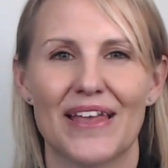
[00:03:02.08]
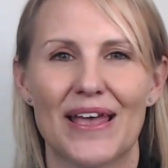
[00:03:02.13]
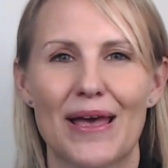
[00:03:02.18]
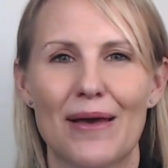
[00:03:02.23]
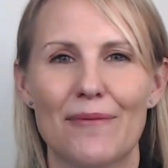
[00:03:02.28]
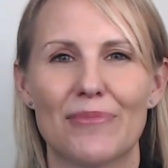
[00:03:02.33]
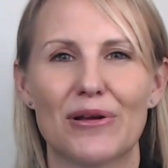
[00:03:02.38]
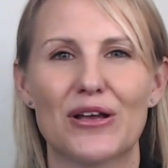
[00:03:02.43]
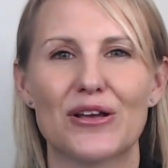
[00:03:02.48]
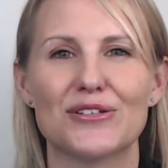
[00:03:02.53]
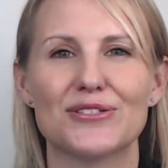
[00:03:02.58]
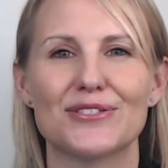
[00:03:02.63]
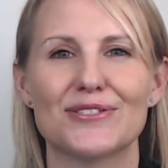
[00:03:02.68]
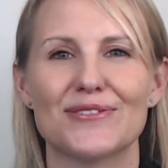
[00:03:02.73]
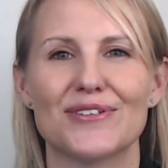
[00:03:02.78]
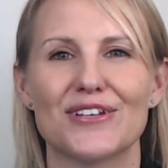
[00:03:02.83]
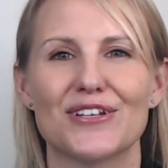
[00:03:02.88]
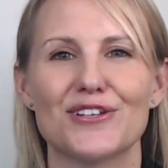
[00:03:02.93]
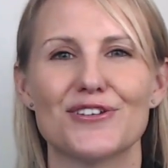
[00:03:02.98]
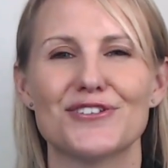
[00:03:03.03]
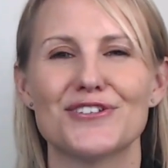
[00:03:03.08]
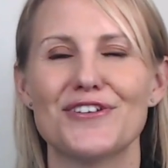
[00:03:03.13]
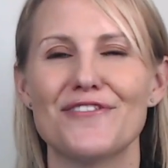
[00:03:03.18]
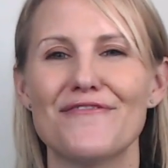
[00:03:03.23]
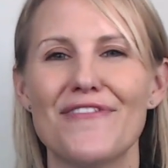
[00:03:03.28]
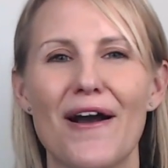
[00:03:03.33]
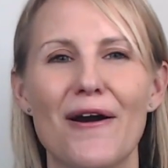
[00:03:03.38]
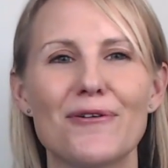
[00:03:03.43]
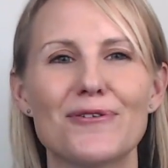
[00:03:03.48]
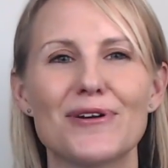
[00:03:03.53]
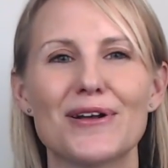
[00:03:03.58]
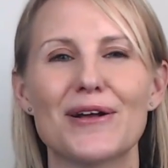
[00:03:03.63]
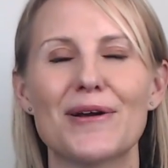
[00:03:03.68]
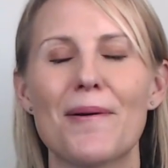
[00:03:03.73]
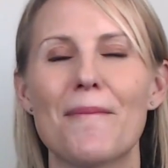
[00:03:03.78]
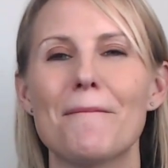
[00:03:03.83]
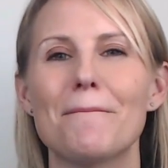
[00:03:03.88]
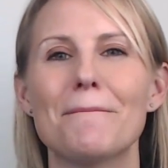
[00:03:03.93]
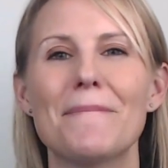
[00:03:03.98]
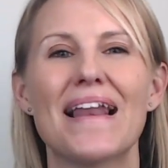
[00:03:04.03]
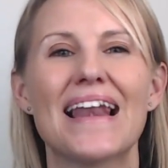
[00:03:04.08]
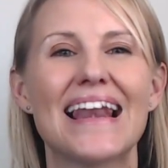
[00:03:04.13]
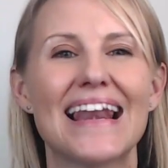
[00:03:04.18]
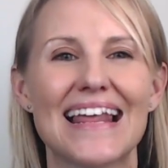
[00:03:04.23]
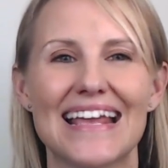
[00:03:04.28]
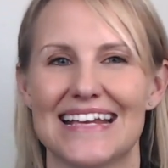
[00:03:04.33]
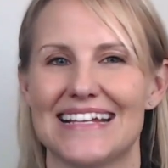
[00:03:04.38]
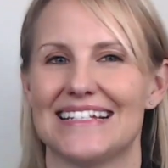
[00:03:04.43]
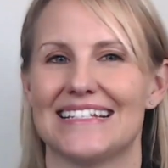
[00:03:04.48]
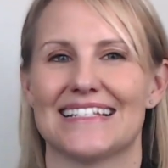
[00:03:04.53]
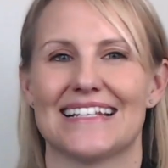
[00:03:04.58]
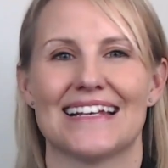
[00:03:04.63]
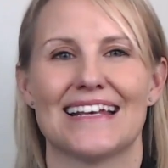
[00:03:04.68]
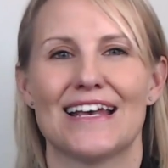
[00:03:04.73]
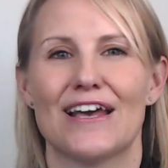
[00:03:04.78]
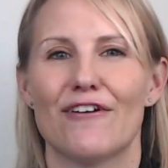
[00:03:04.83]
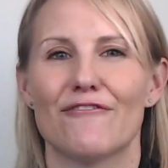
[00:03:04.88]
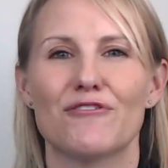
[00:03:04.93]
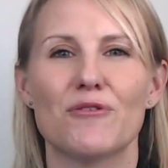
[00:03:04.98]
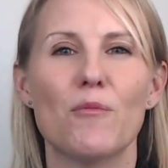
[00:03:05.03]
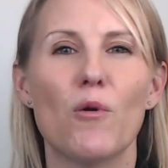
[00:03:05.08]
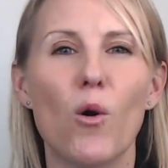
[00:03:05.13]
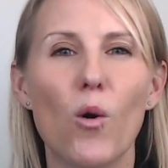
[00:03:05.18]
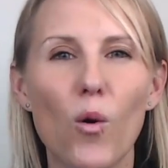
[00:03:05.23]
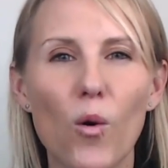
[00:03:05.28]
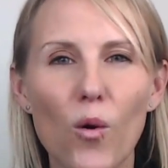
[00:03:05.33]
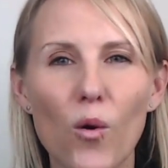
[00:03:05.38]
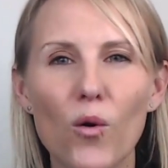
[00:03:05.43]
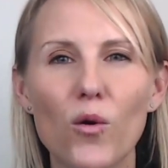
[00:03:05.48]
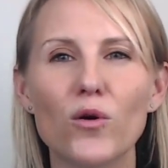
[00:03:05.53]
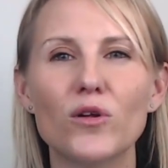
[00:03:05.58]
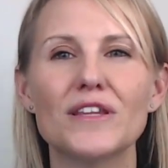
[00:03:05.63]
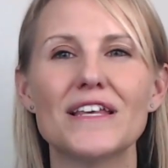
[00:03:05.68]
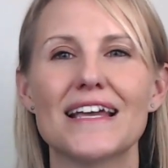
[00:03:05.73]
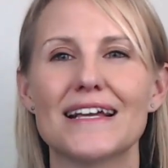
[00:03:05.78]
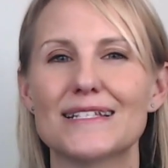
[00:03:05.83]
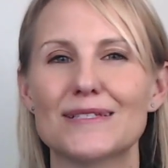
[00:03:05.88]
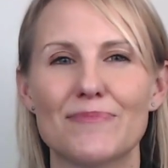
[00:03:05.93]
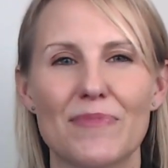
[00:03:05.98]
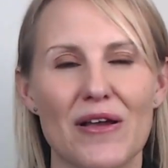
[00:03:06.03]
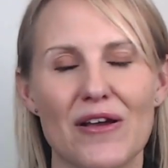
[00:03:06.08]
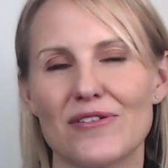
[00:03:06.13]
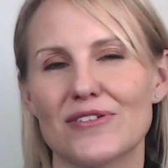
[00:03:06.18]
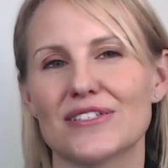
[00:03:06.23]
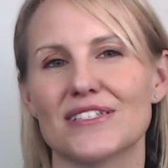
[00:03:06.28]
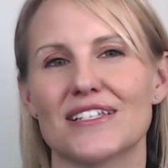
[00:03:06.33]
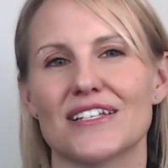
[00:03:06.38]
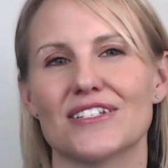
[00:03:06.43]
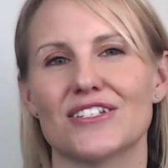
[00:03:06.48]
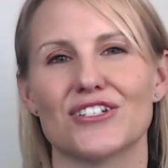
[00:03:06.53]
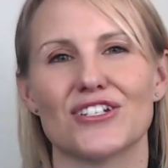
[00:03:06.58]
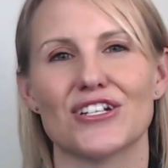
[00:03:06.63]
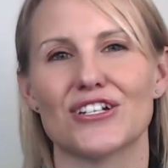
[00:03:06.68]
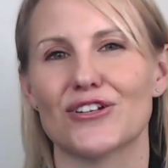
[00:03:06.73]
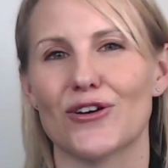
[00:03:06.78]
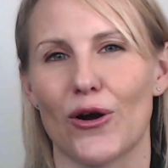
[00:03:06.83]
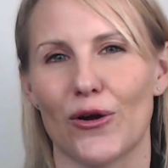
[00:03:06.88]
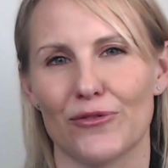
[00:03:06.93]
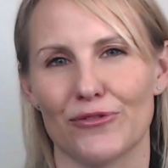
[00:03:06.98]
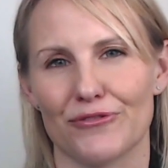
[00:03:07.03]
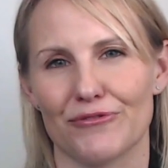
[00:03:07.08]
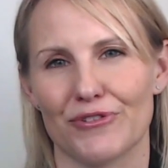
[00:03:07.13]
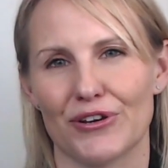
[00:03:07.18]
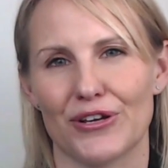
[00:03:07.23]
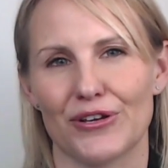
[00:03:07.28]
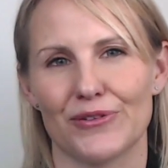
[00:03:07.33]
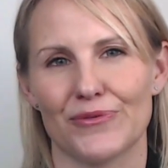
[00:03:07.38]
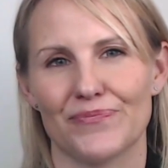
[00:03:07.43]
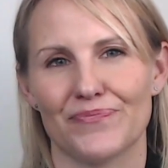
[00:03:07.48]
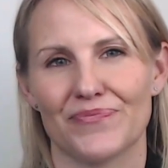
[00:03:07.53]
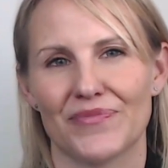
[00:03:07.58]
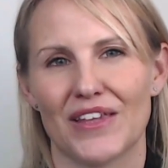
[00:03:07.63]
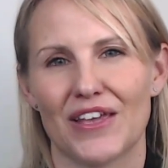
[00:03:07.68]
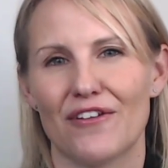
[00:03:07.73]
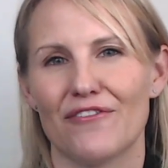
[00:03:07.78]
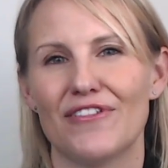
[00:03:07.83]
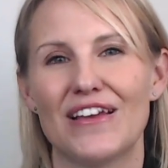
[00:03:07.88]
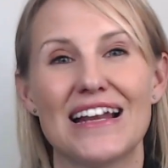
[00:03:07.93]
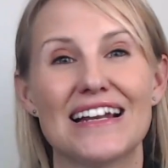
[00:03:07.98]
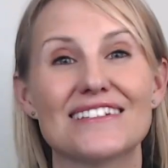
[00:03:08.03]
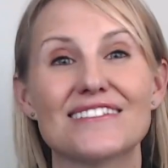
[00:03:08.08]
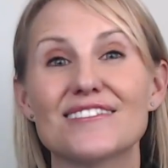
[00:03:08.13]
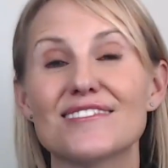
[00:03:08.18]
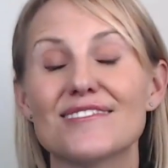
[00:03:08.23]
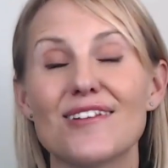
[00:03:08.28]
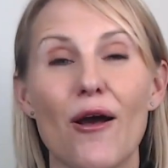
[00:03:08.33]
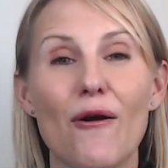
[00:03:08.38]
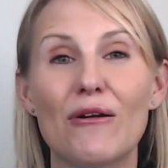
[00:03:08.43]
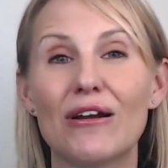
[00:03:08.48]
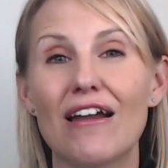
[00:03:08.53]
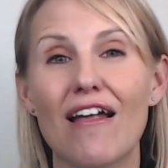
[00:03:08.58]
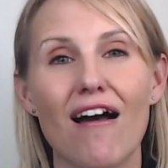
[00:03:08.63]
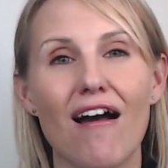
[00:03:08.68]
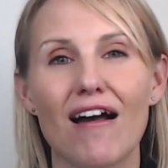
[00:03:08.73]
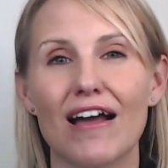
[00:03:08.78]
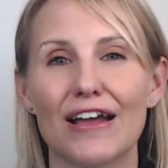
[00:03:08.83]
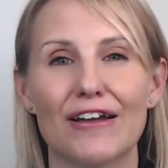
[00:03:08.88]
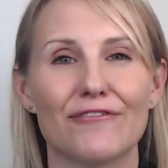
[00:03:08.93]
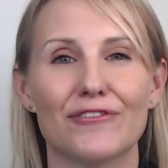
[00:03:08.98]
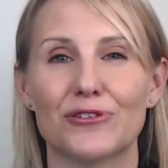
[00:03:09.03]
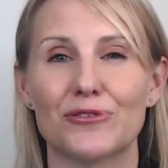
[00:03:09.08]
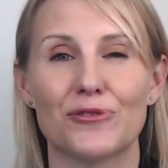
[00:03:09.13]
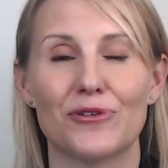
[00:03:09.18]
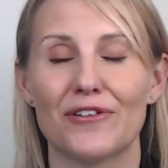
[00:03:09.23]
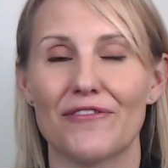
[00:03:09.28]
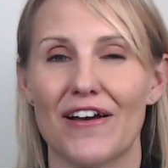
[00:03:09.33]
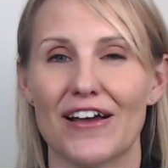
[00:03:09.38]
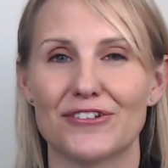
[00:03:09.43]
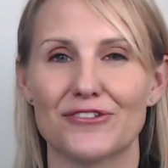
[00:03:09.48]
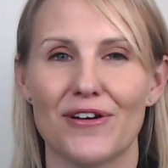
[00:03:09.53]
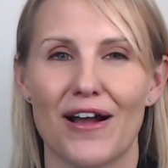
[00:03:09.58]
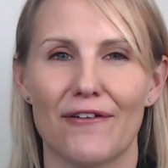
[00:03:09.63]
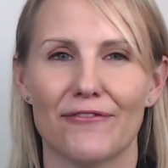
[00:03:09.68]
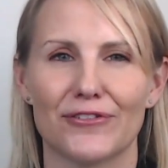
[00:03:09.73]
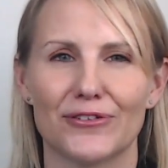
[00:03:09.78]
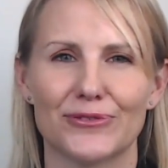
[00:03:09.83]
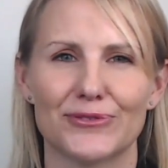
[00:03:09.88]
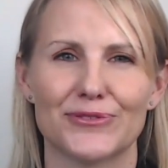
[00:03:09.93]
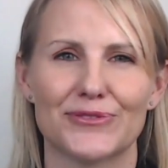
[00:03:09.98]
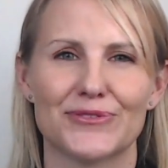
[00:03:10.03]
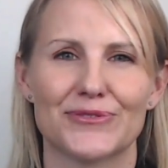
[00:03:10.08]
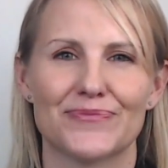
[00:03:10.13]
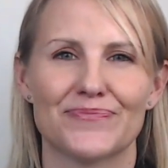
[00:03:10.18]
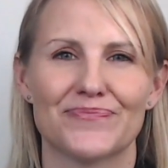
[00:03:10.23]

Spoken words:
because she felt complete from all the experiences she'd gone through, feeling so alive on all of her travels.